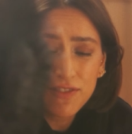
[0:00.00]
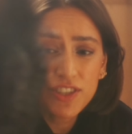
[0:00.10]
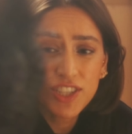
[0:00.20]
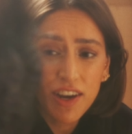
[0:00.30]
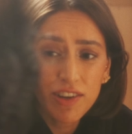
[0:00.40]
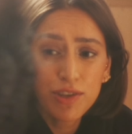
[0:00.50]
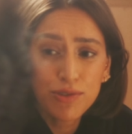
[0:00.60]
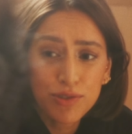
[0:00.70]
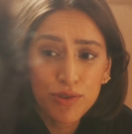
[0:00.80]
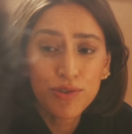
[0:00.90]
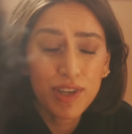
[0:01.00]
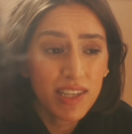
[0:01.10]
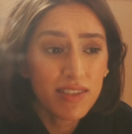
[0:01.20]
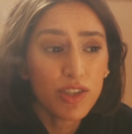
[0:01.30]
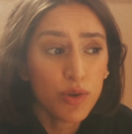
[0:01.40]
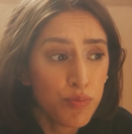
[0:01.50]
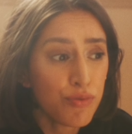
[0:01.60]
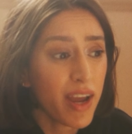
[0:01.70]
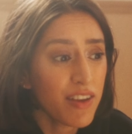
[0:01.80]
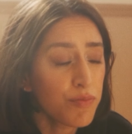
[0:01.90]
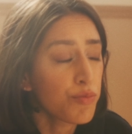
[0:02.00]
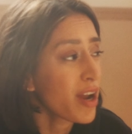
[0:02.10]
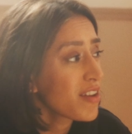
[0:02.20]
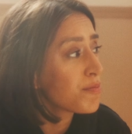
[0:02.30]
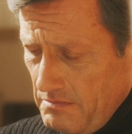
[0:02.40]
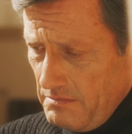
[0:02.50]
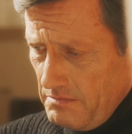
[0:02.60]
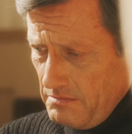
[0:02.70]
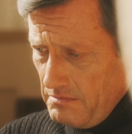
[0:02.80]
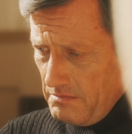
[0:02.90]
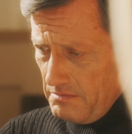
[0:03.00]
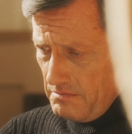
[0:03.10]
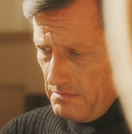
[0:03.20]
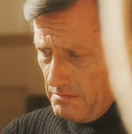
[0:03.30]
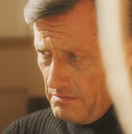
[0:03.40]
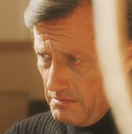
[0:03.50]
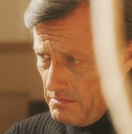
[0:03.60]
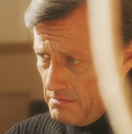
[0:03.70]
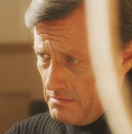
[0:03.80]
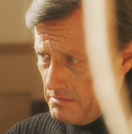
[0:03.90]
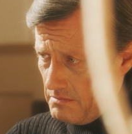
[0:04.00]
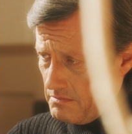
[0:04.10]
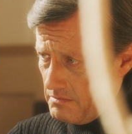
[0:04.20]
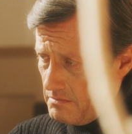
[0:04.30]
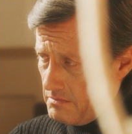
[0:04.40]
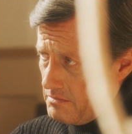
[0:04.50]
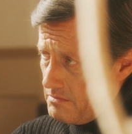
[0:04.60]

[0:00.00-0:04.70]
you for sharing your stories, you brave, brave people. We're here to help